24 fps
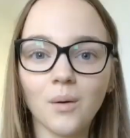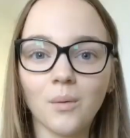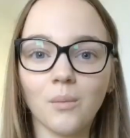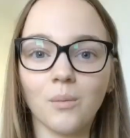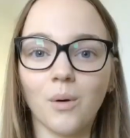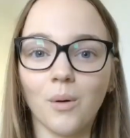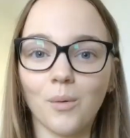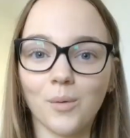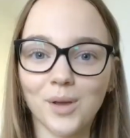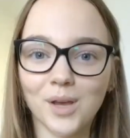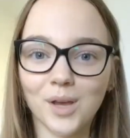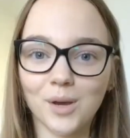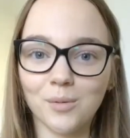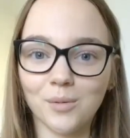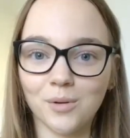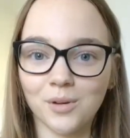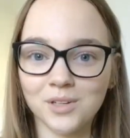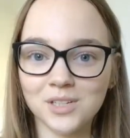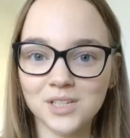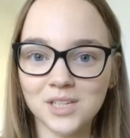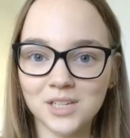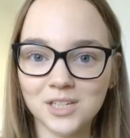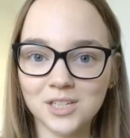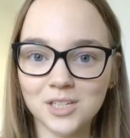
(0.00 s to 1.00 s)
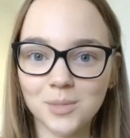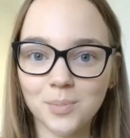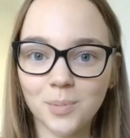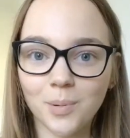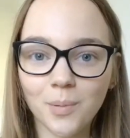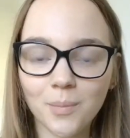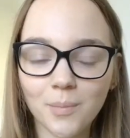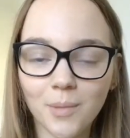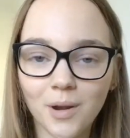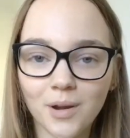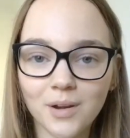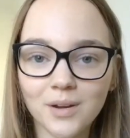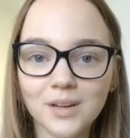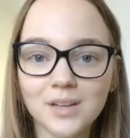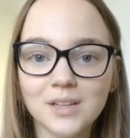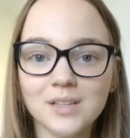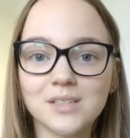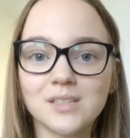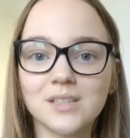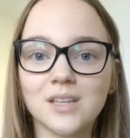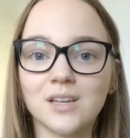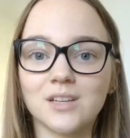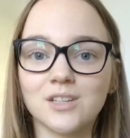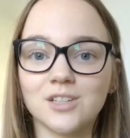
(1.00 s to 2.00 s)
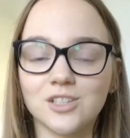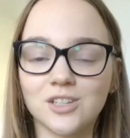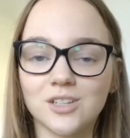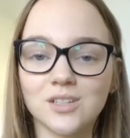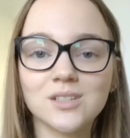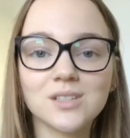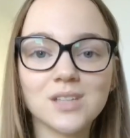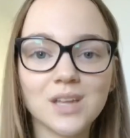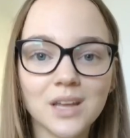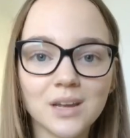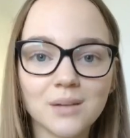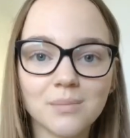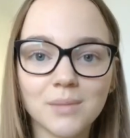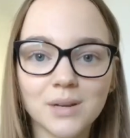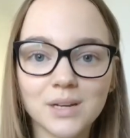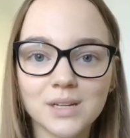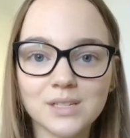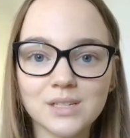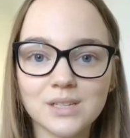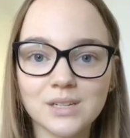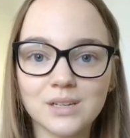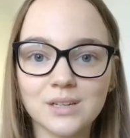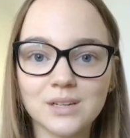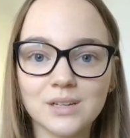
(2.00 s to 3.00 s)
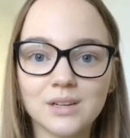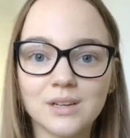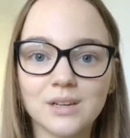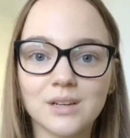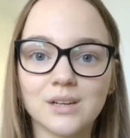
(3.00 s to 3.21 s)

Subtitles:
What we are wanting to promote is that just like medicine,